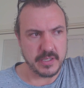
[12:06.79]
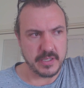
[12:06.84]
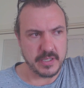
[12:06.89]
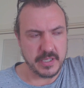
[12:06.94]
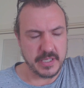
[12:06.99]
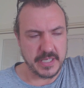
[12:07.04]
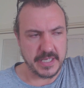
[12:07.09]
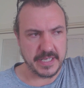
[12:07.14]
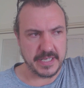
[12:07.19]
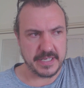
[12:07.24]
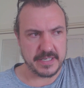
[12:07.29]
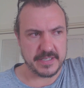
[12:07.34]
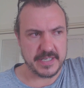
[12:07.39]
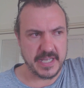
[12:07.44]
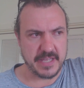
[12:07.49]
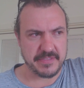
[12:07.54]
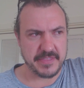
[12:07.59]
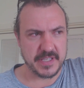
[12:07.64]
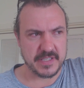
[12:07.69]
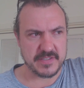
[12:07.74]
and
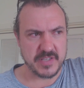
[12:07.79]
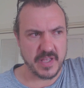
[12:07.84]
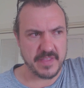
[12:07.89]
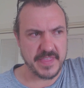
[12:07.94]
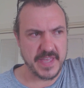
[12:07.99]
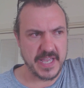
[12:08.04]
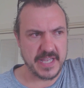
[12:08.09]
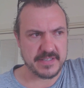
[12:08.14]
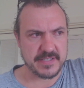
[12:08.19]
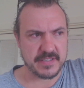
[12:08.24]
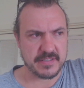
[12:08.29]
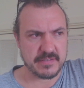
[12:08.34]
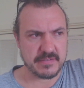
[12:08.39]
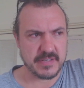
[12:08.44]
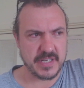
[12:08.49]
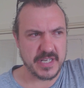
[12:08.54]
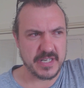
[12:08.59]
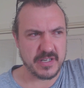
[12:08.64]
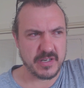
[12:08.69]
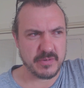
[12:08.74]
things like that.
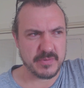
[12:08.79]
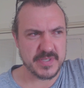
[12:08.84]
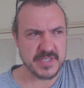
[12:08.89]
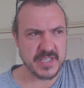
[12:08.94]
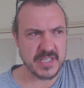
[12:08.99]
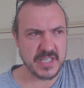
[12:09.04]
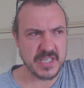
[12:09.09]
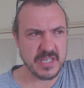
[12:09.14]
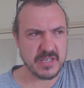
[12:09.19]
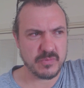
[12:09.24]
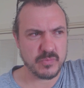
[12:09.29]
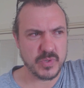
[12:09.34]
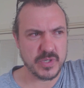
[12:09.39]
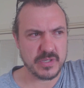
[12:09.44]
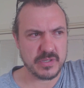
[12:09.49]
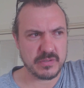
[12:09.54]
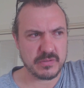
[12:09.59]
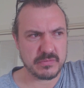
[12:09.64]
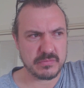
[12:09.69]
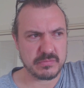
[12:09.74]
And I was thinking,
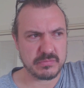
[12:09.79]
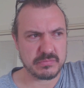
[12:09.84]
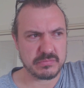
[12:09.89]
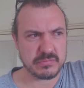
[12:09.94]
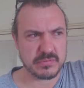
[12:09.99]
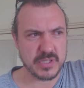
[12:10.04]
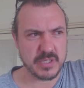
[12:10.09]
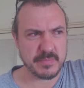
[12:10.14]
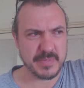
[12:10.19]
well,